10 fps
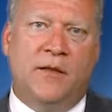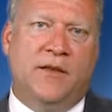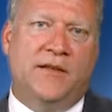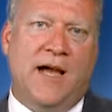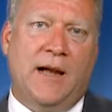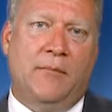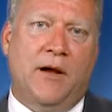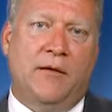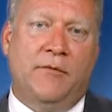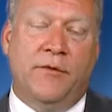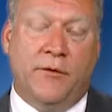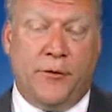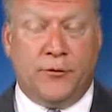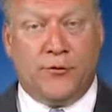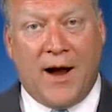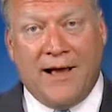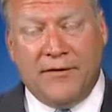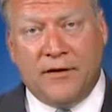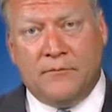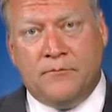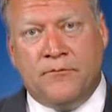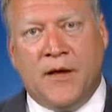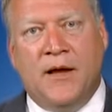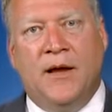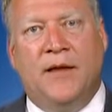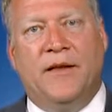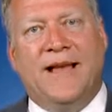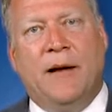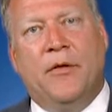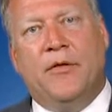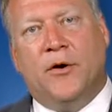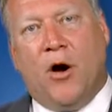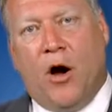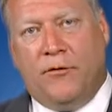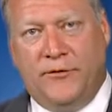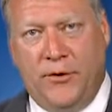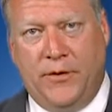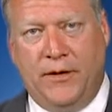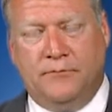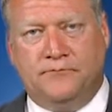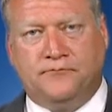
the time that they're driving, and the time that they're off duty,